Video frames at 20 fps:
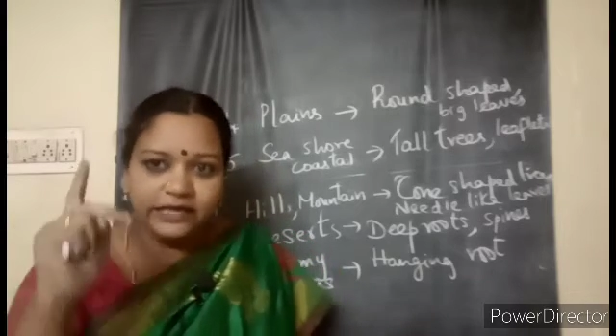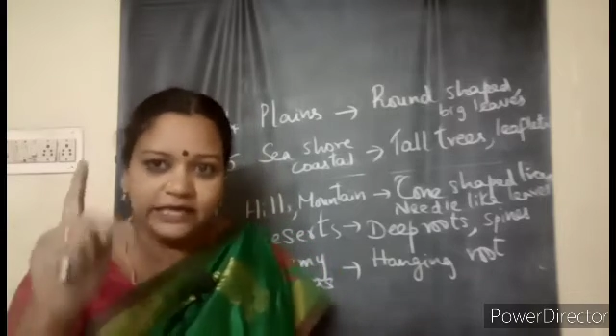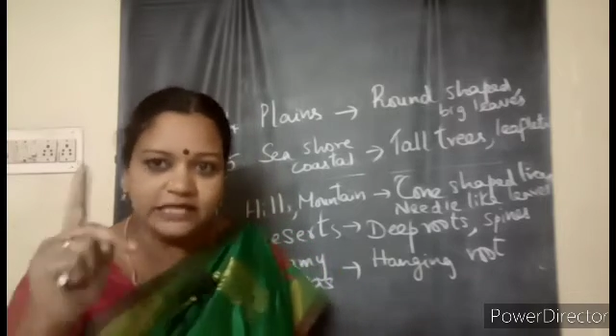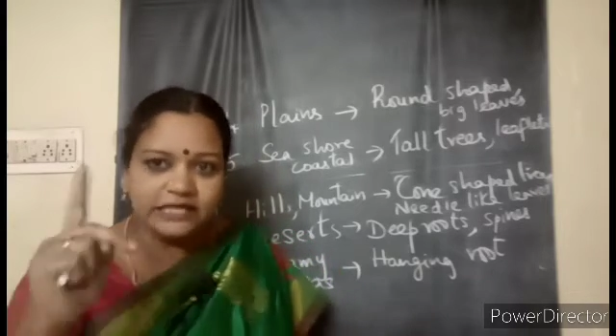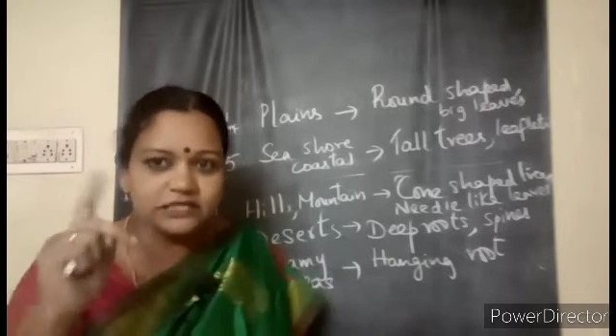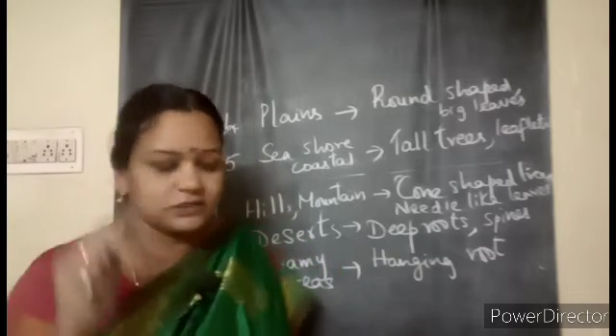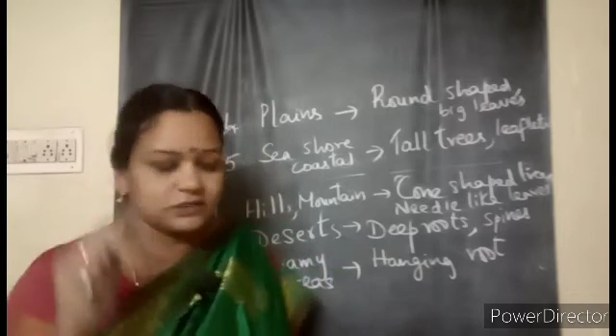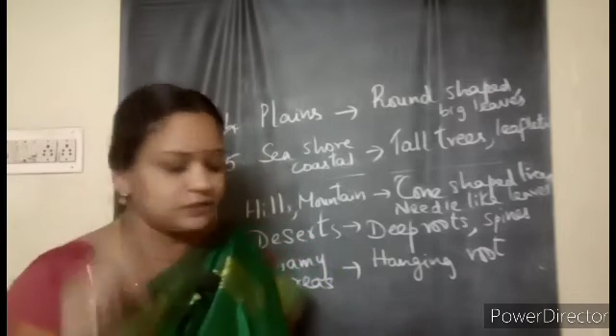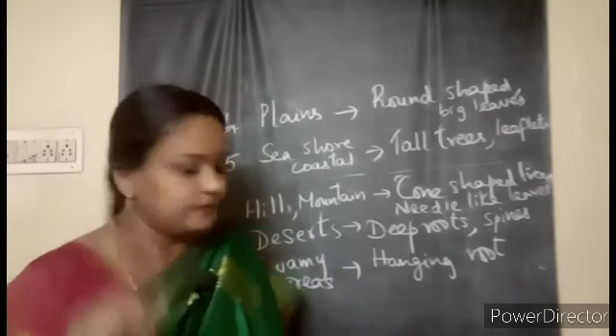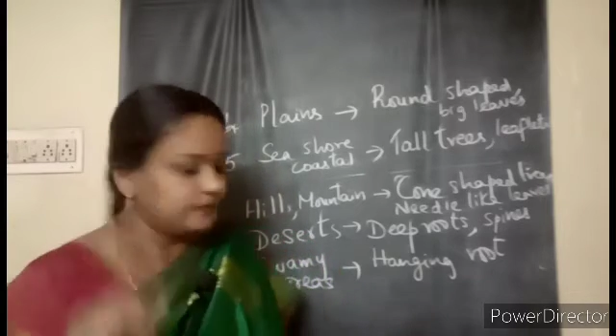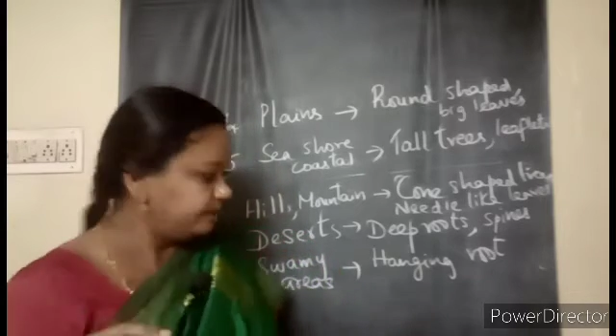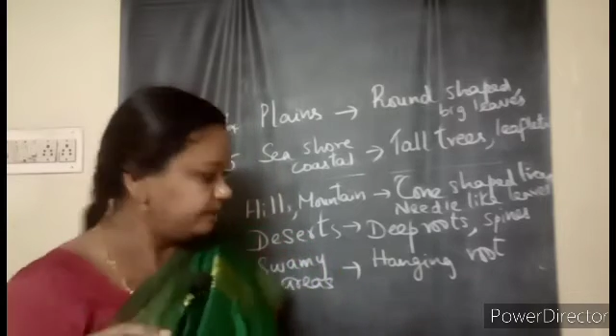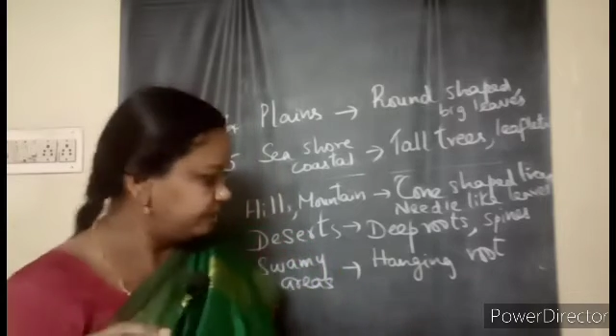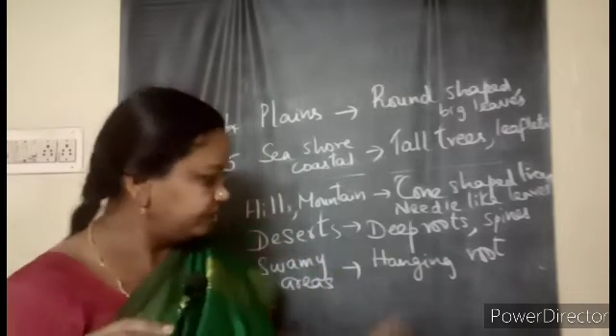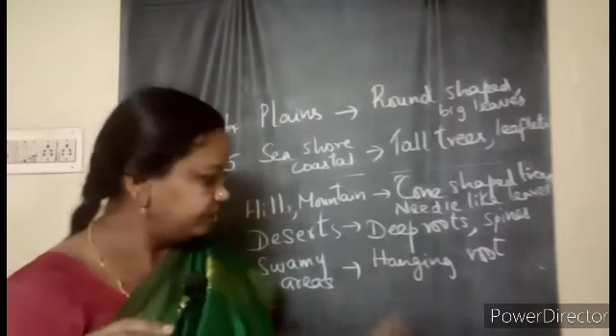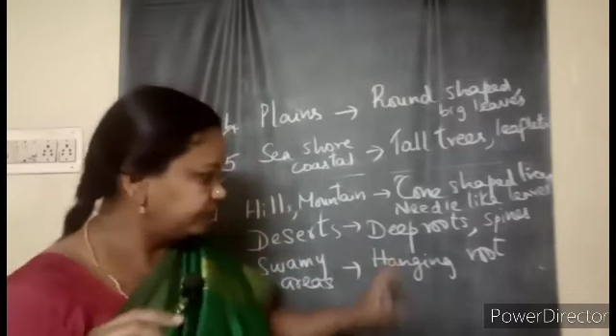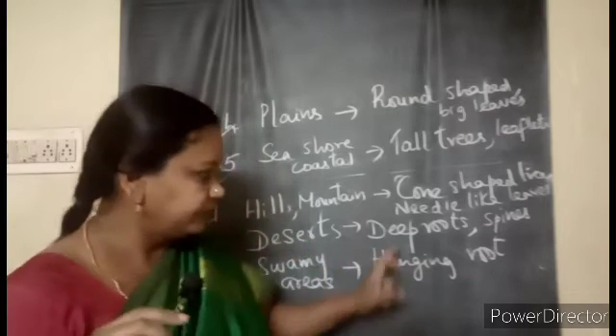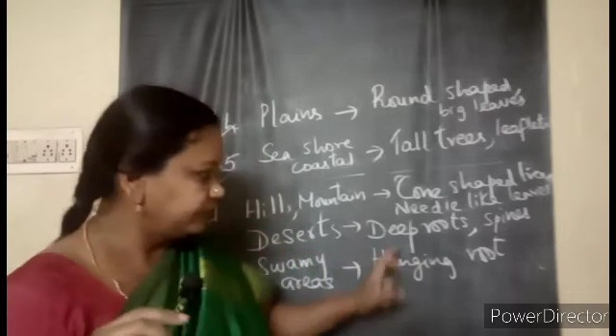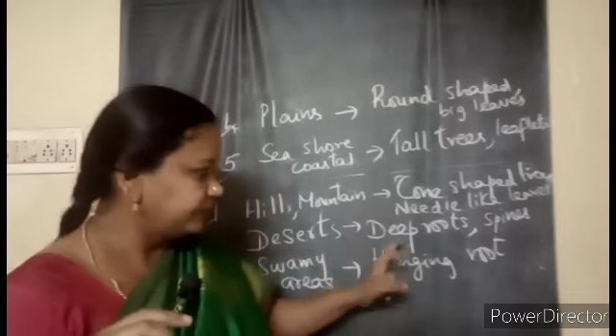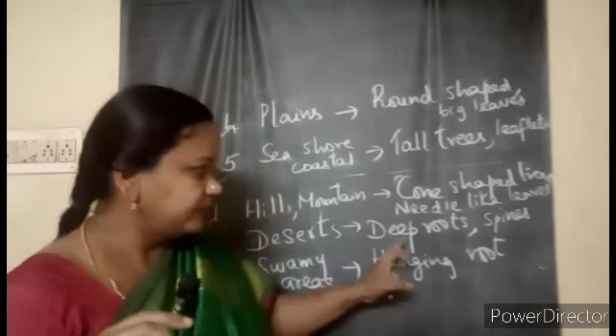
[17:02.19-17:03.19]
each
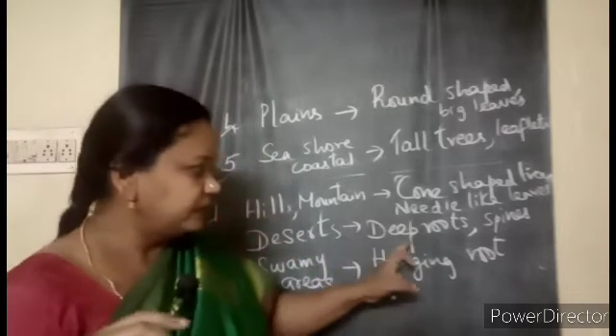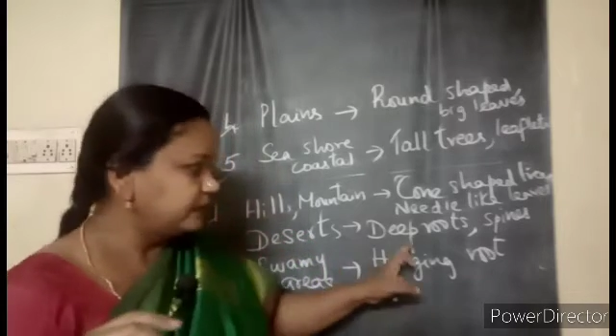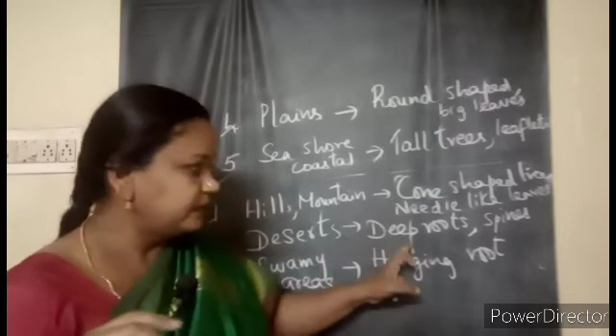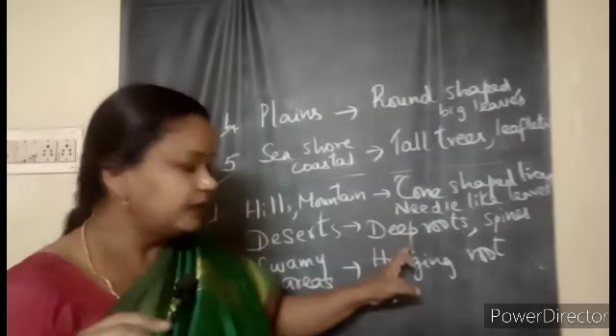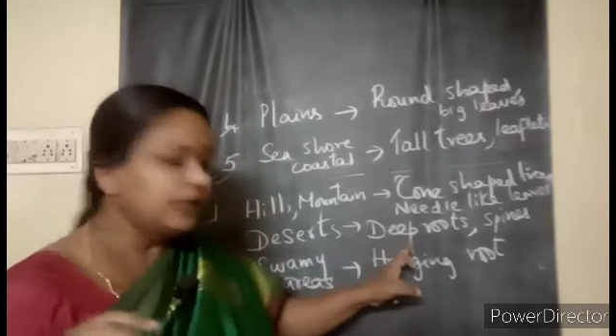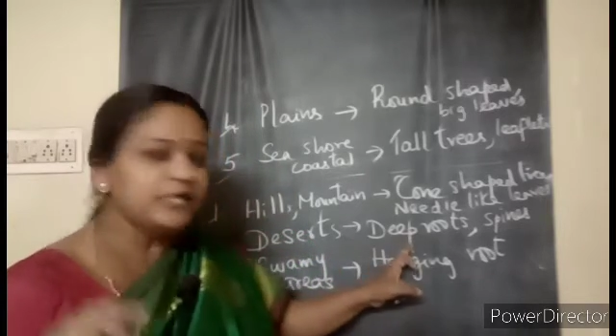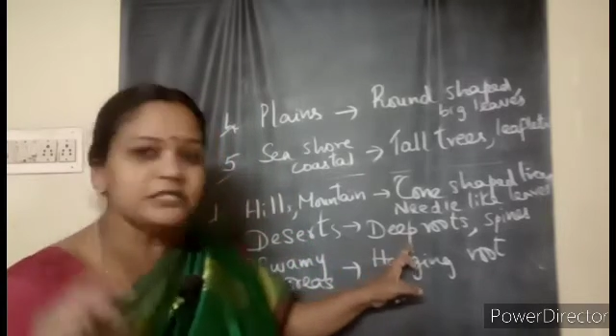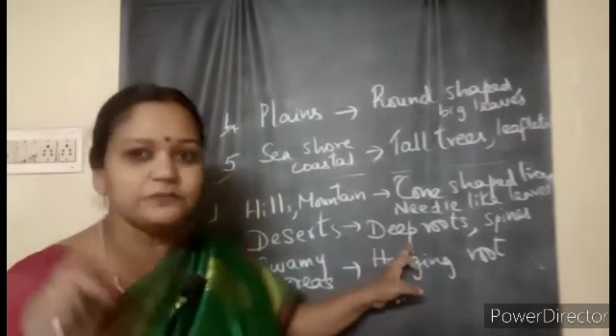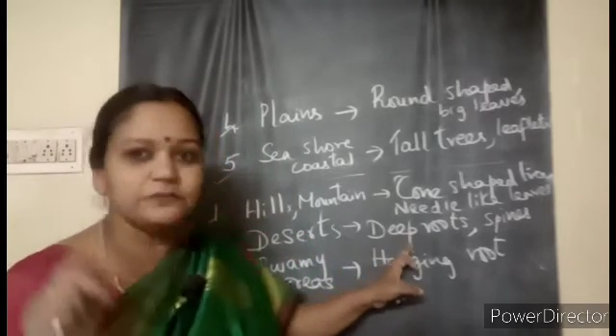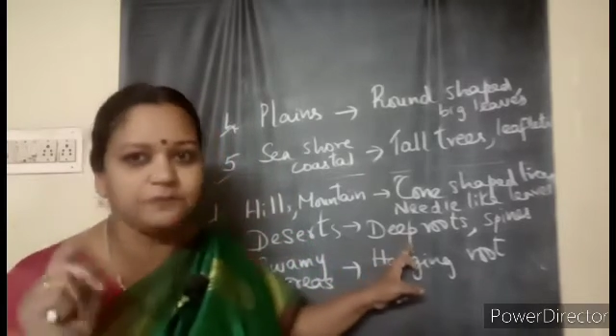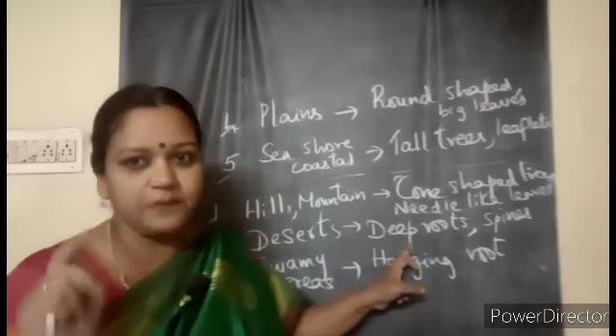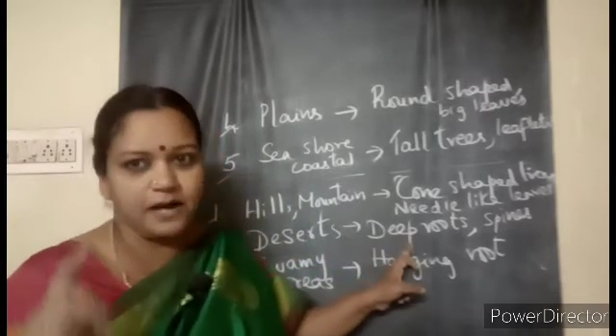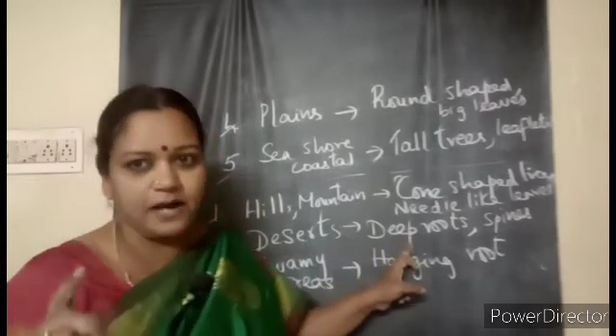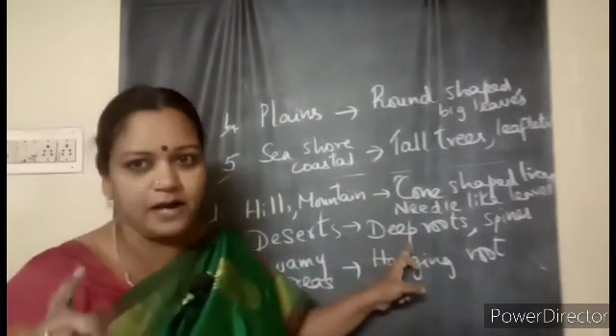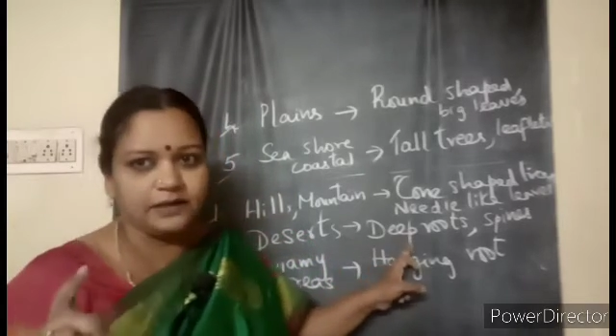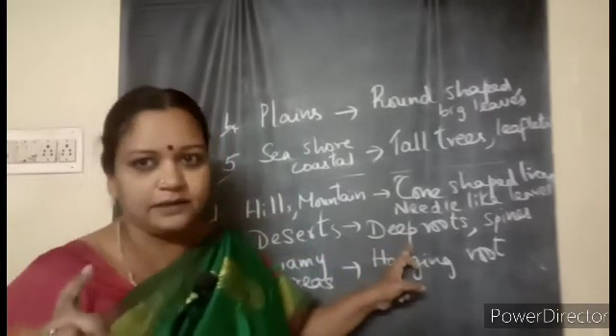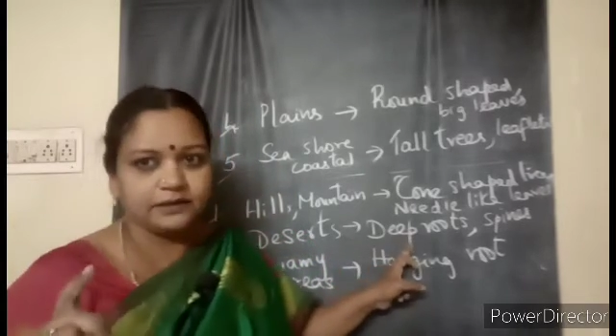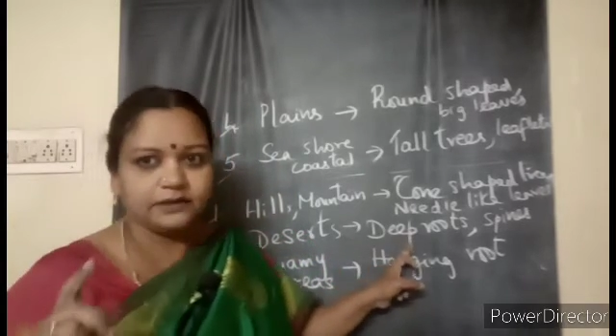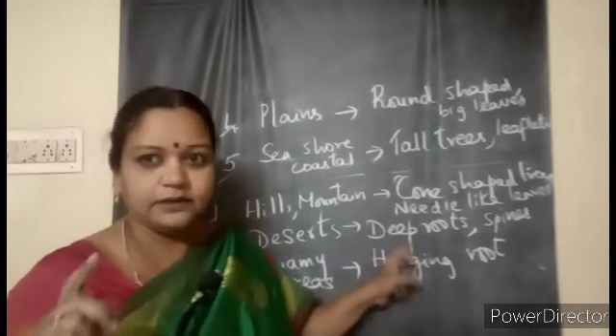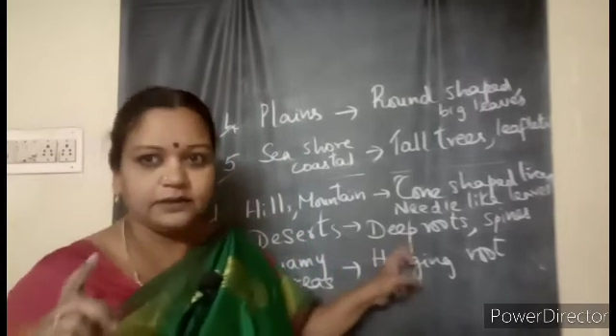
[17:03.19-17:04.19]

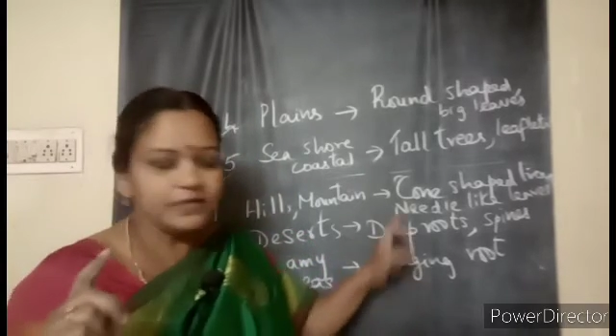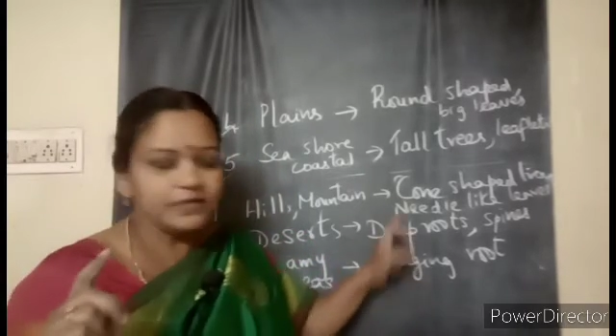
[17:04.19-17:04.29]
plant.